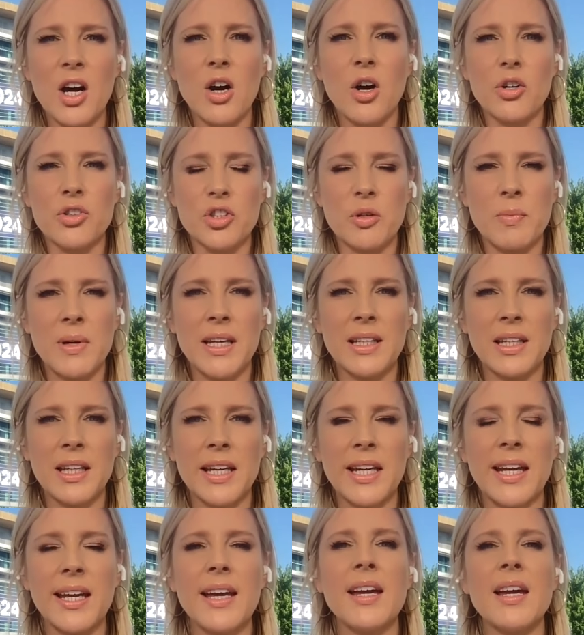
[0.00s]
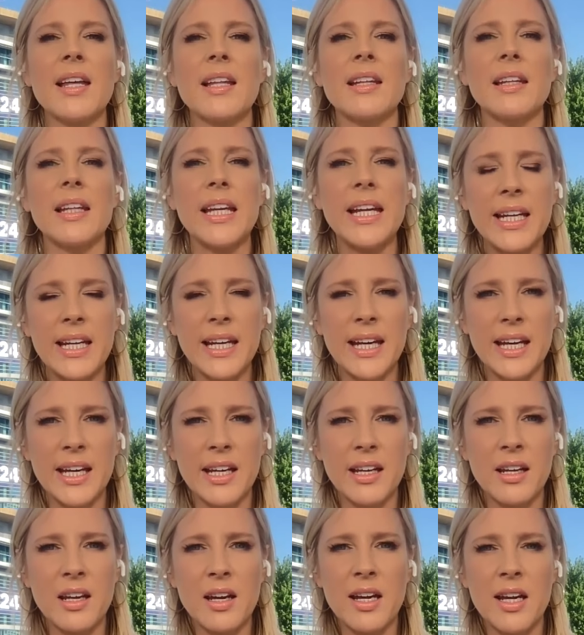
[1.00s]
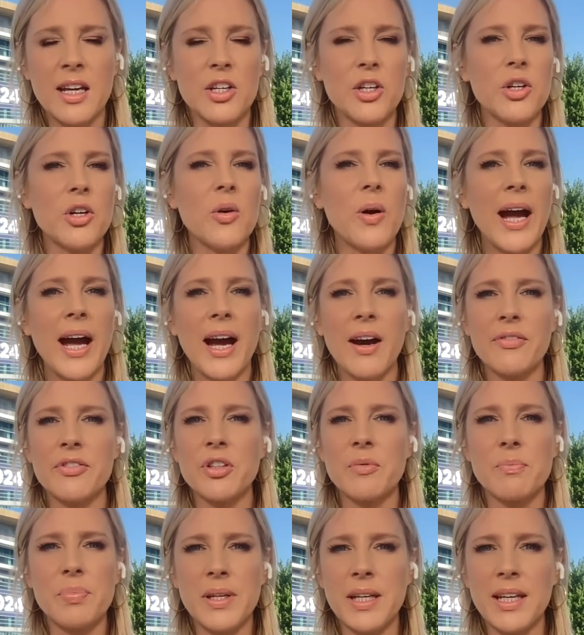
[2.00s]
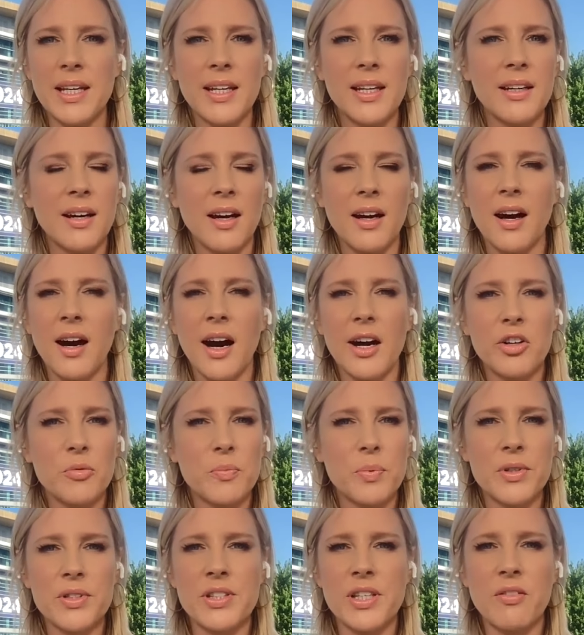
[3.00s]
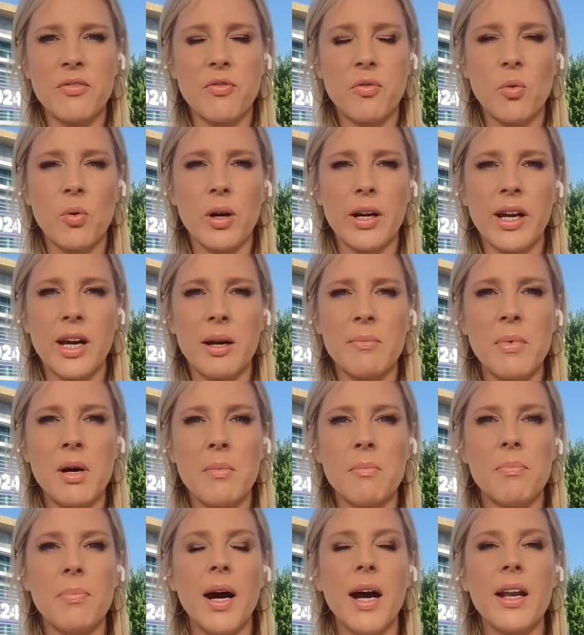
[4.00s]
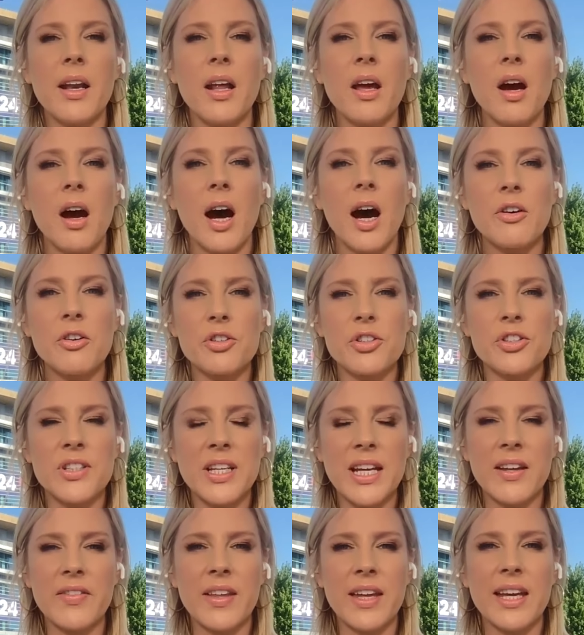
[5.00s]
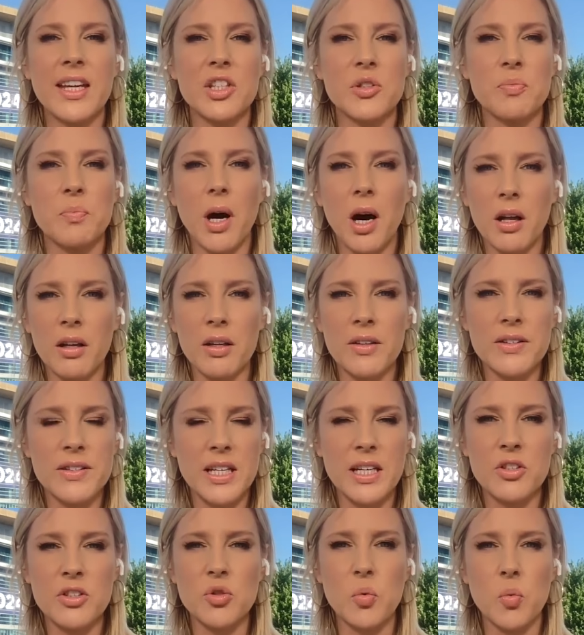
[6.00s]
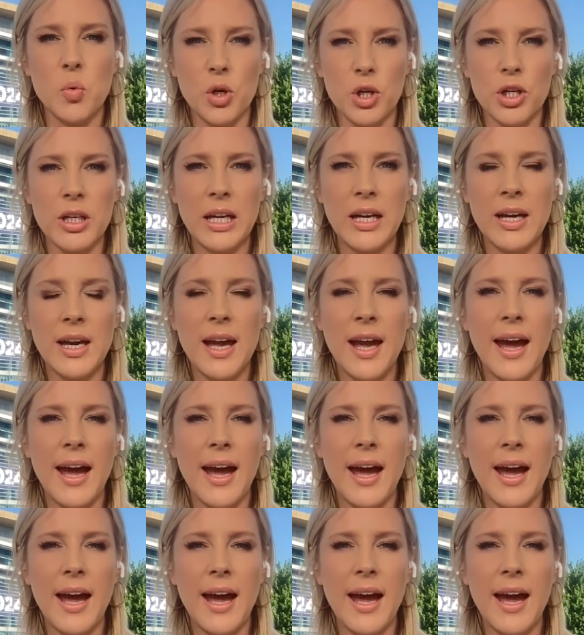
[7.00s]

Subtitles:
Ultimately, lean in. You don't have to be 100% for him, but understand that his policies work.